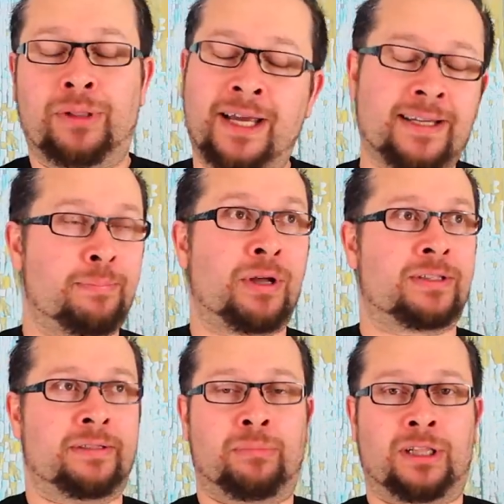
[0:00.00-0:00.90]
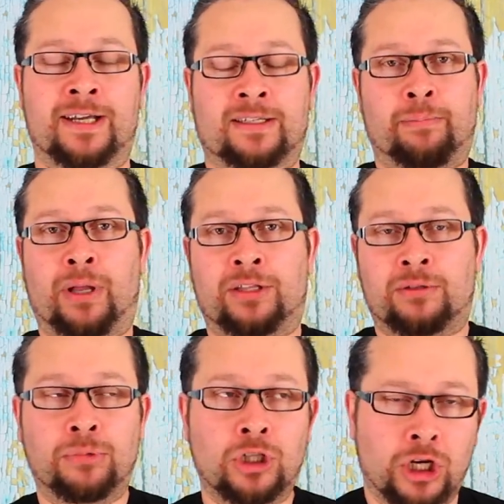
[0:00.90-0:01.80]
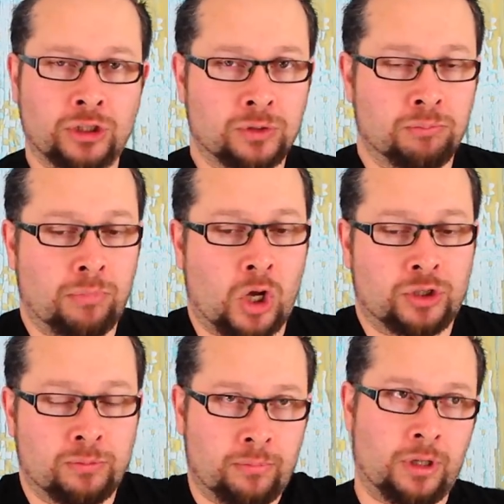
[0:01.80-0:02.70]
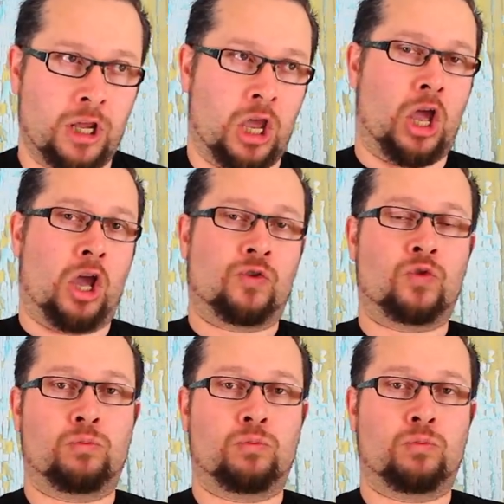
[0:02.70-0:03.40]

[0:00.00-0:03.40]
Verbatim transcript: Black Spot, Black Spot, Black Spot, Black